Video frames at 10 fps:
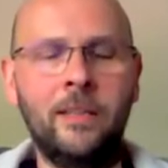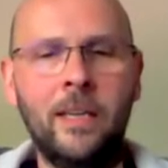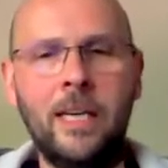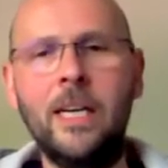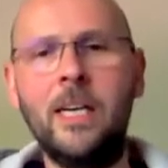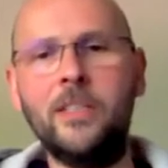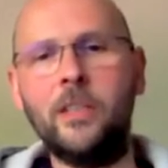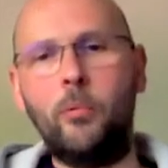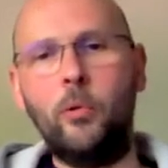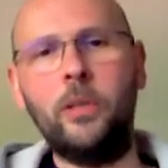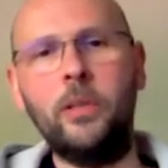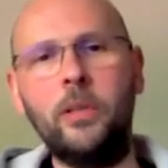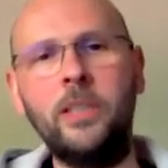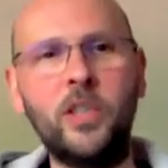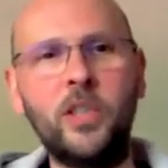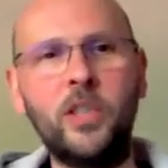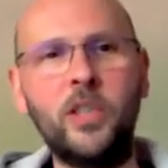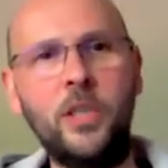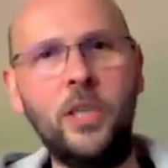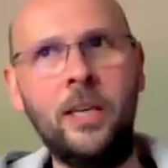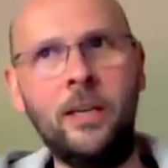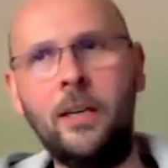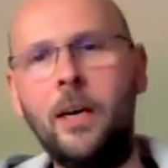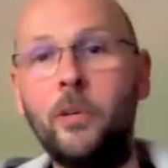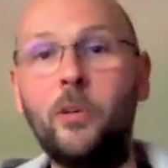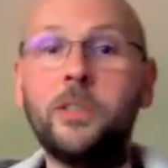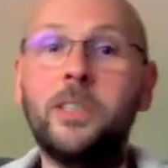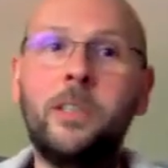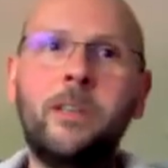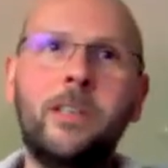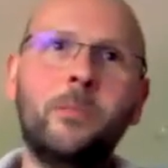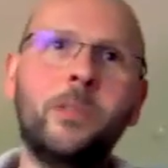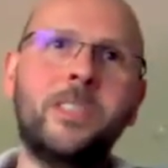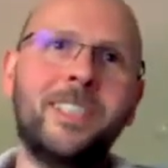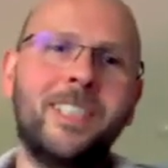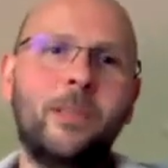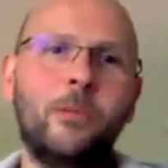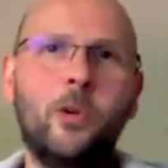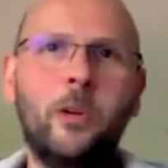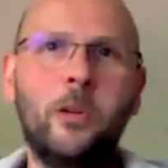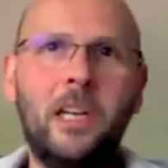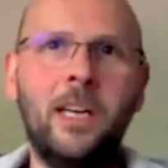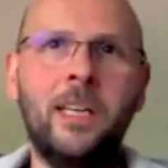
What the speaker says: Saarbrücken in Germany each year. But of course, this year it was all online.